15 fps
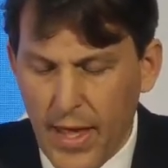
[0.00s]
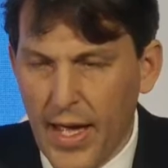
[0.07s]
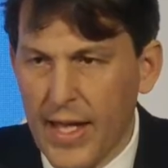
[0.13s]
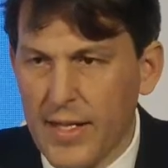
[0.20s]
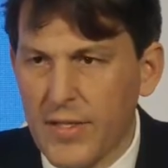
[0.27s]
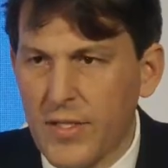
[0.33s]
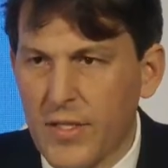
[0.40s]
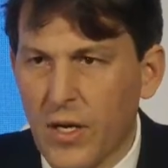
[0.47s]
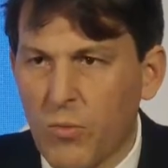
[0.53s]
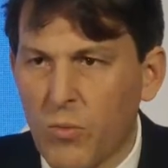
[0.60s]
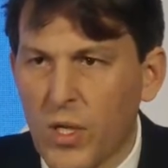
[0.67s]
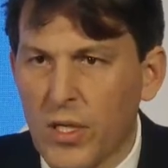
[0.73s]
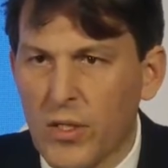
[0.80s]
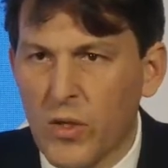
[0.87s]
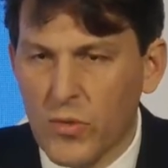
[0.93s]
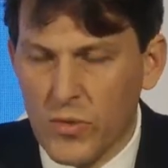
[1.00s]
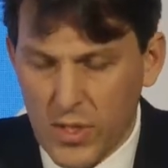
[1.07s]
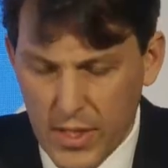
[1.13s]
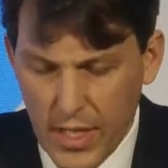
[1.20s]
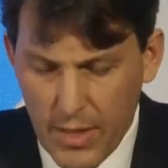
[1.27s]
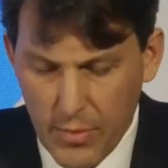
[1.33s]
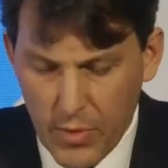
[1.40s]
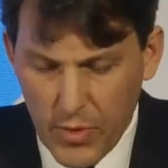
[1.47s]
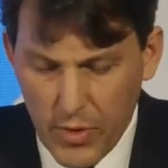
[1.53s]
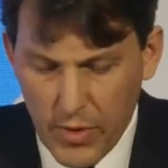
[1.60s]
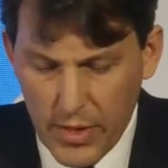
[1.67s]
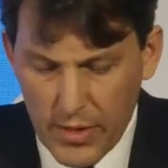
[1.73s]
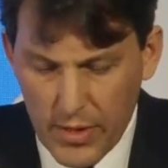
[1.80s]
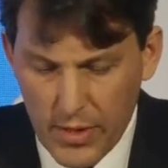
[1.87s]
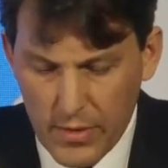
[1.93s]
hence our work on
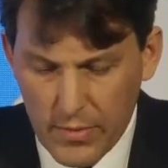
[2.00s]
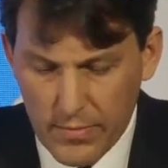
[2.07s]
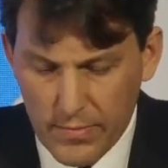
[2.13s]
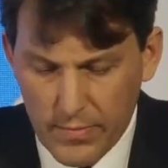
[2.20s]
stablecoins.